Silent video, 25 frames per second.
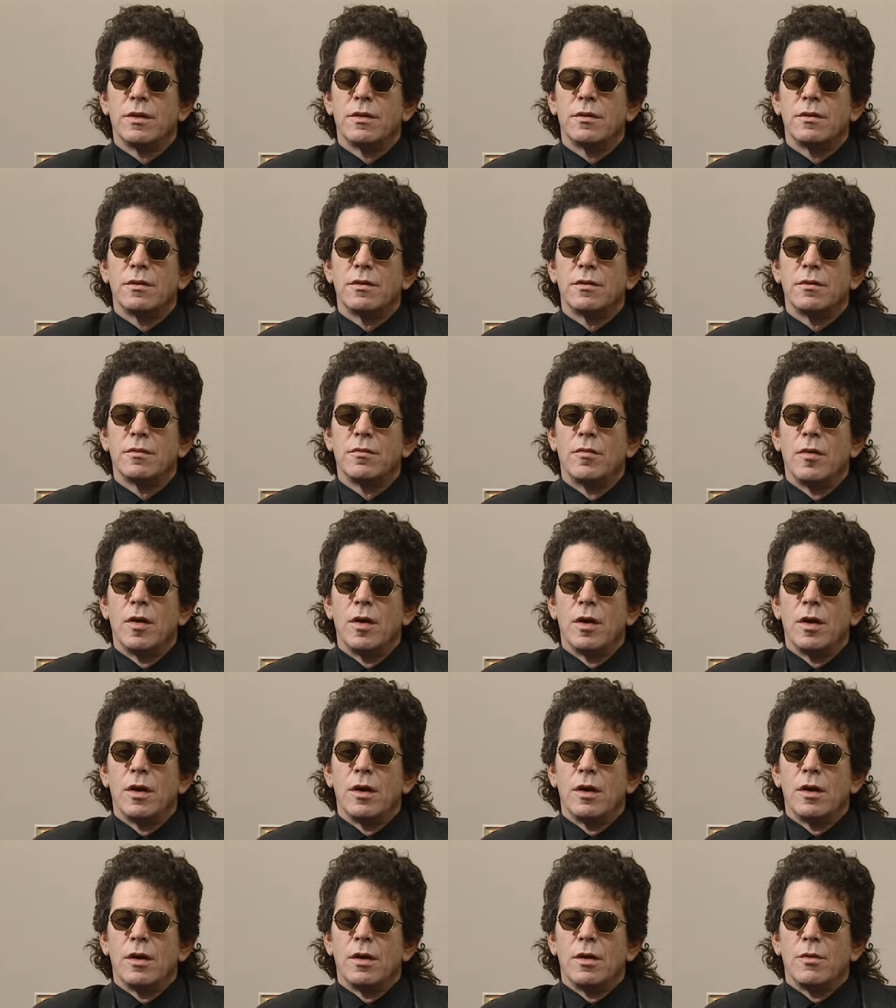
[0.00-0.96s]
Uh,
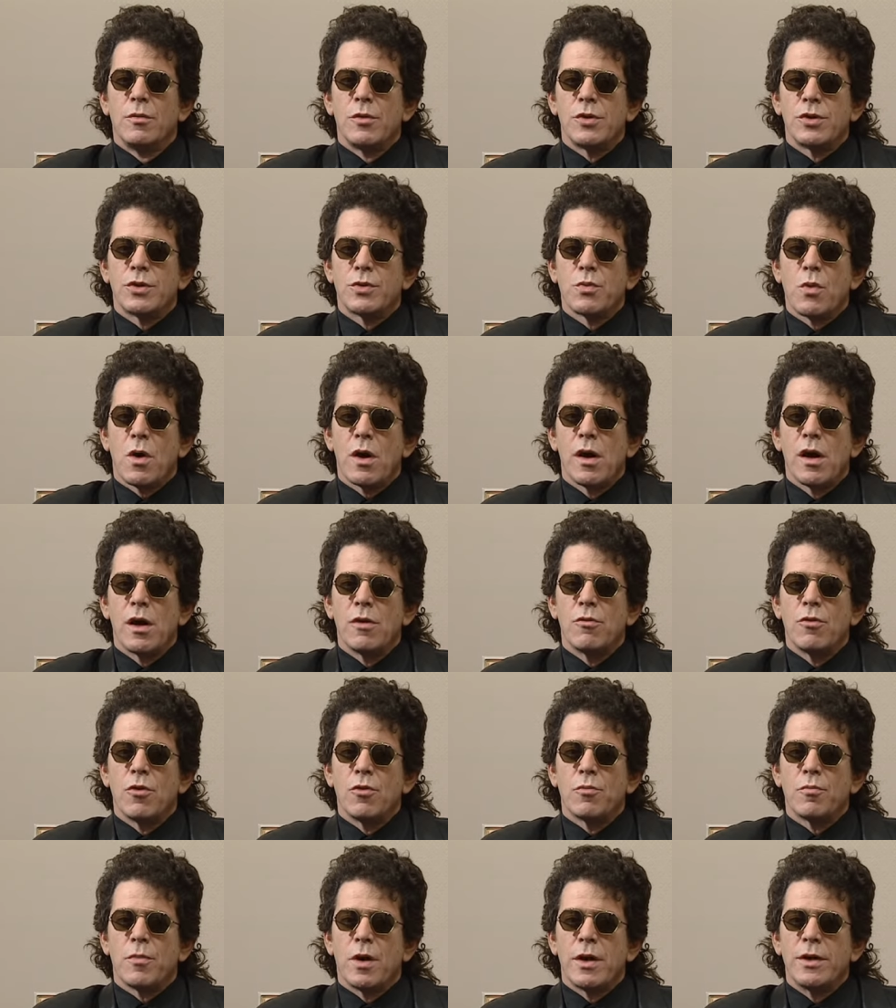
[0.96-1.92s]
which is why I
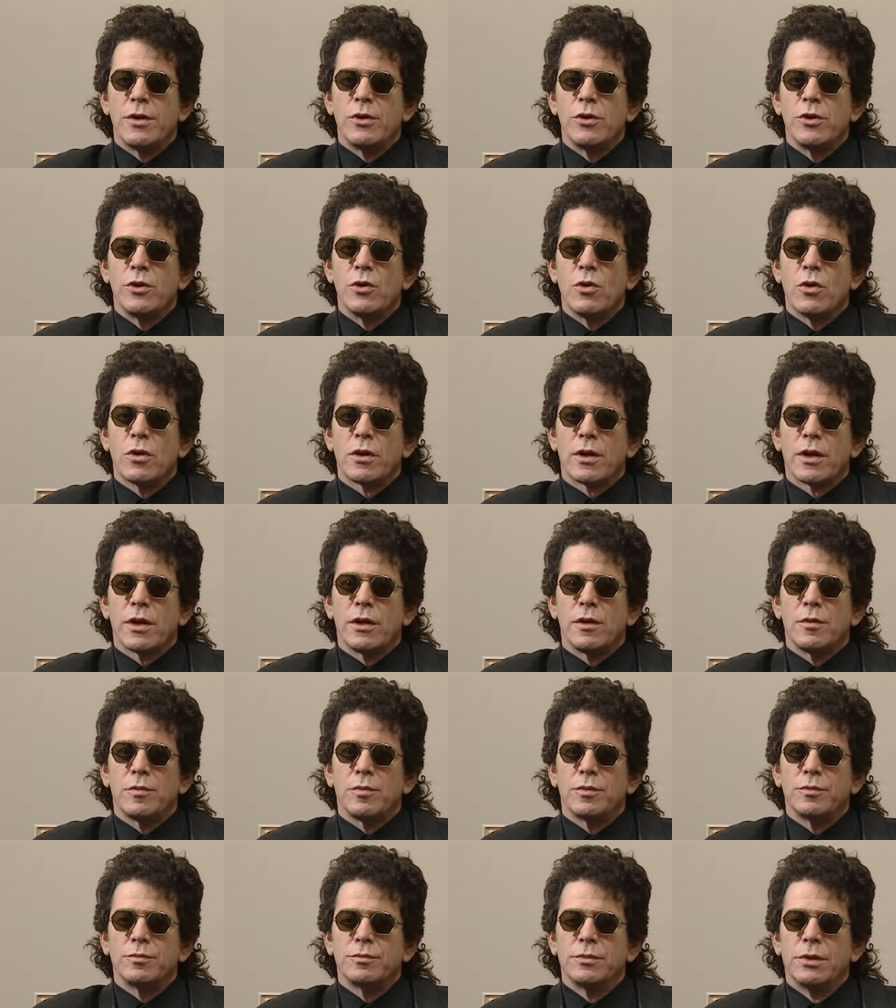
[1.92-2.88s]
wrote my New York
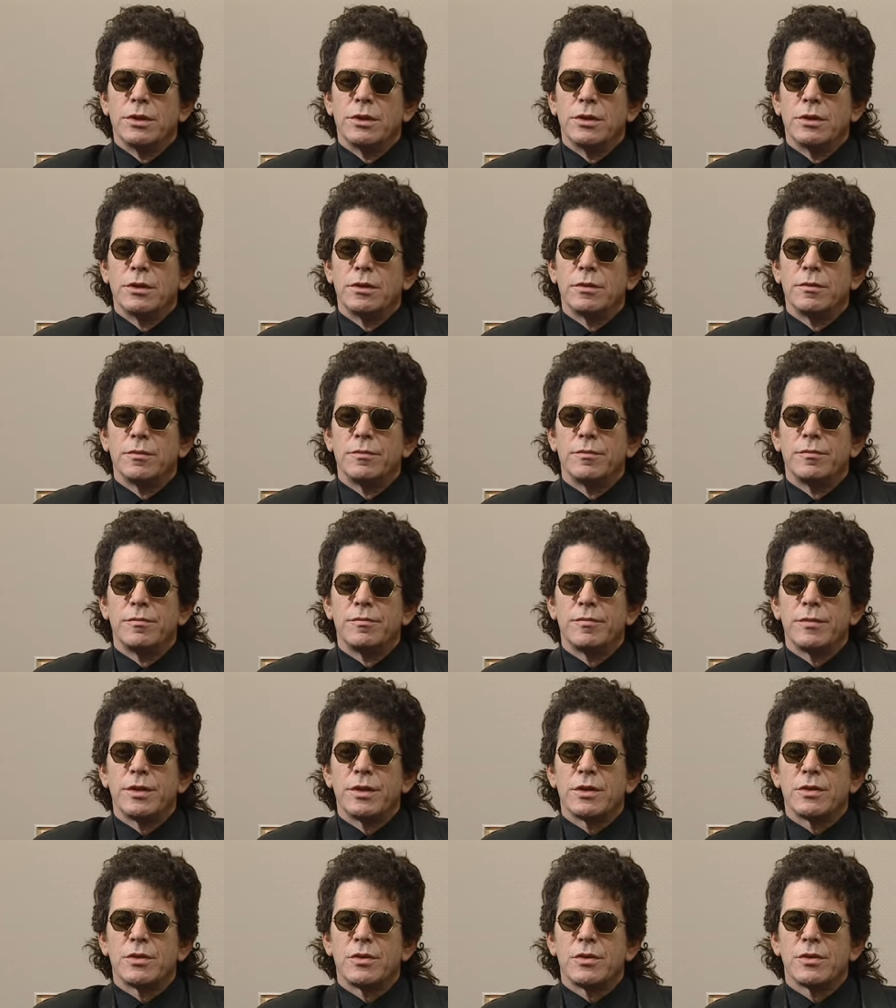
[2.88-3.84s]
album,
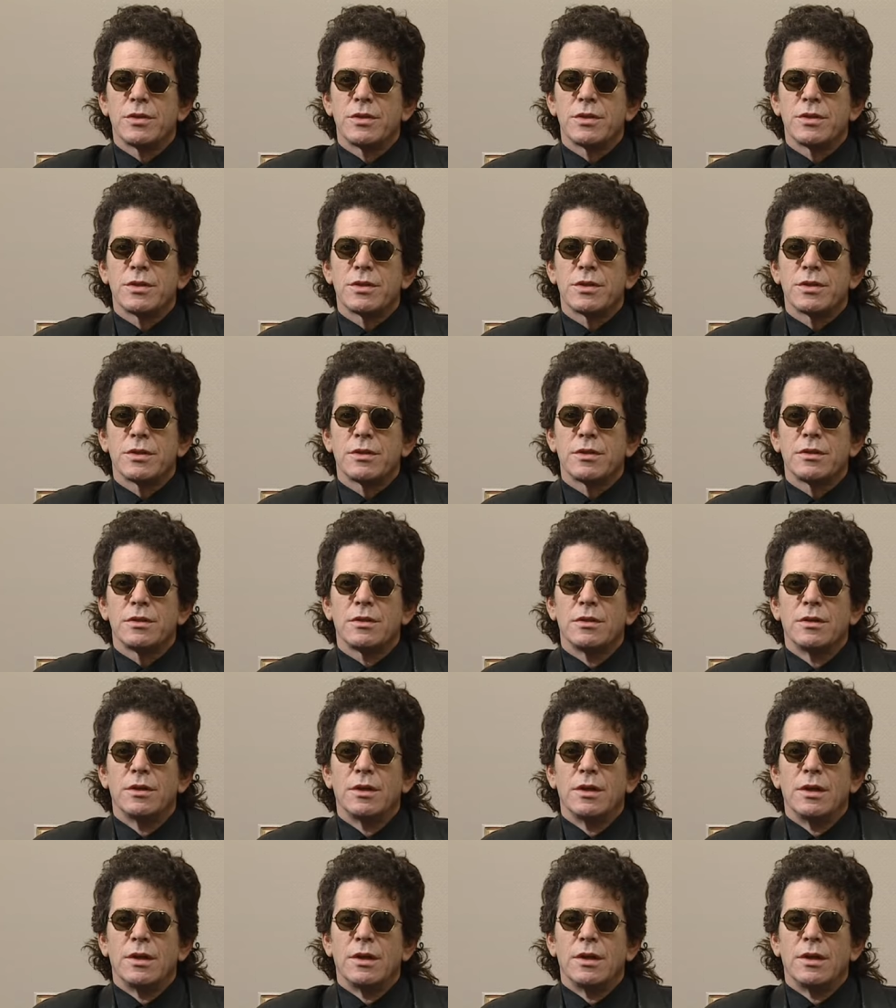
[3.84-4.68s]
because uh,